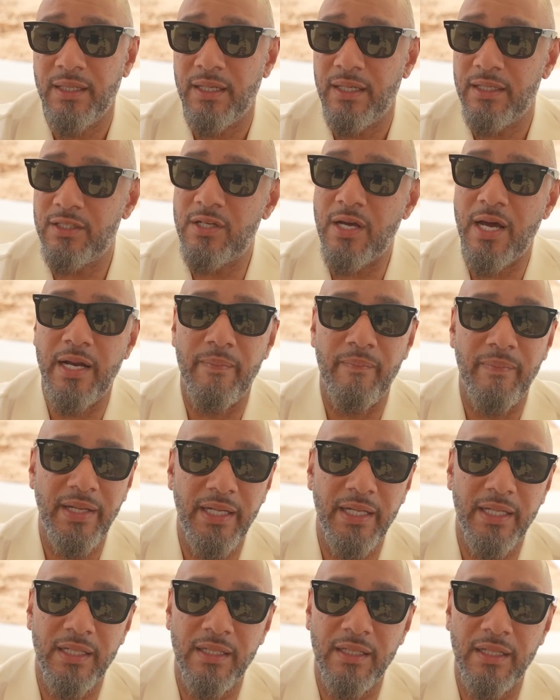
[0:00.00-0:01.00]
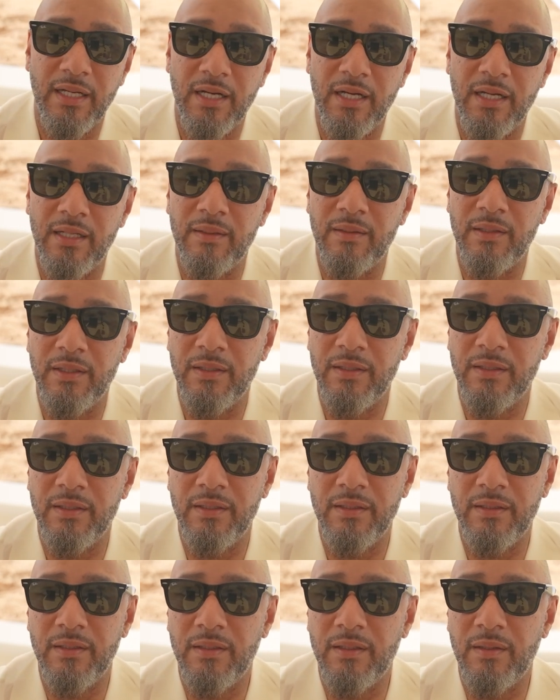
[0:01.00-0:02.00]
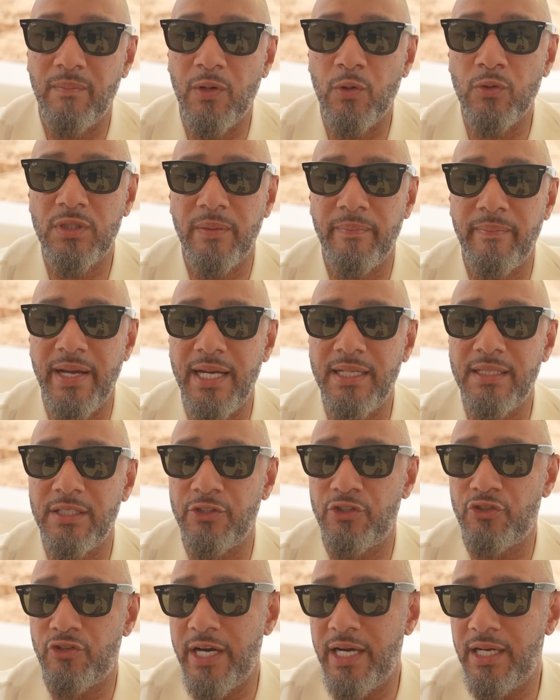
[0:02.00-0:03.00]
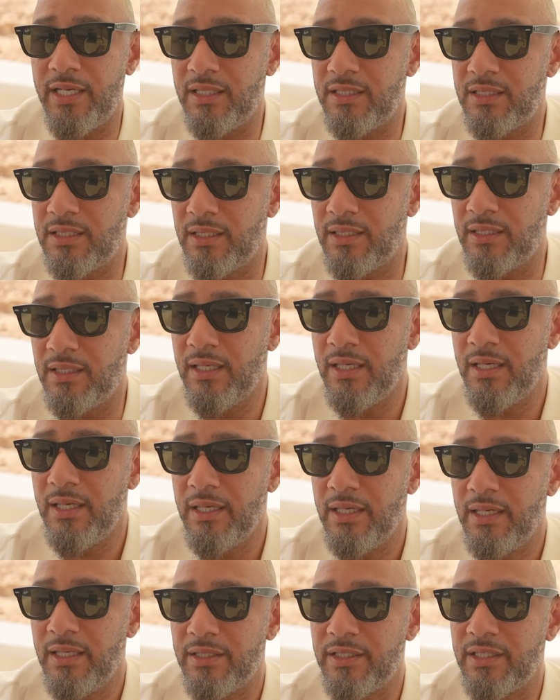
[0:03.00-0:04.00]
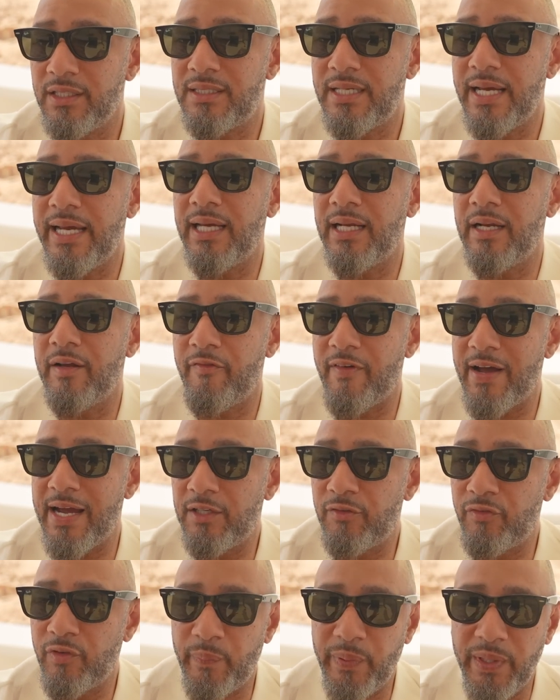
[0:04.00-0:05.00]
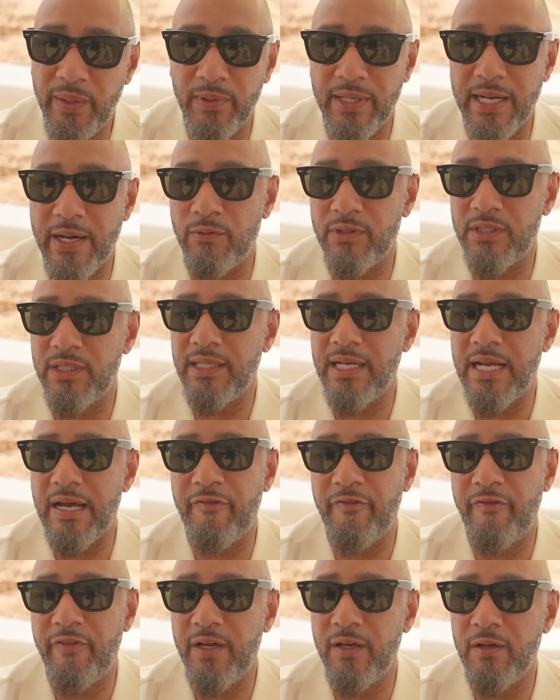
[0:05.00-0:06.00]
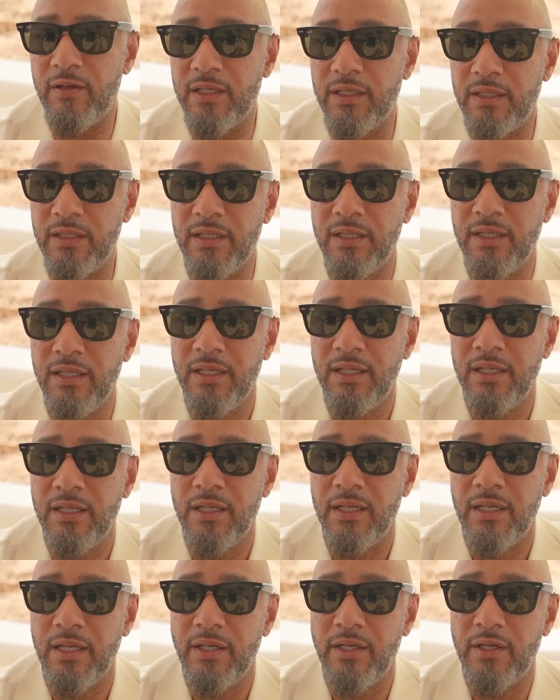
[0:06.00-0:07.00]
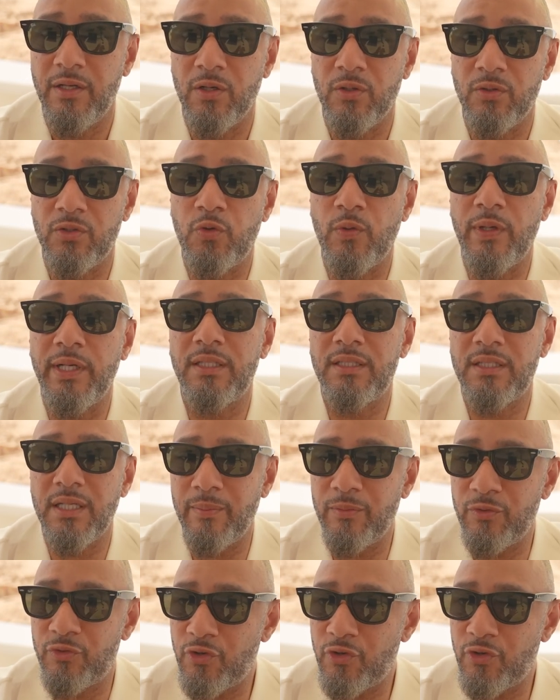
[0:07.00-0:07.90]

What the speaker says: started meeting the most amazing trainers and just taking advice from people that was in that field. And 20-something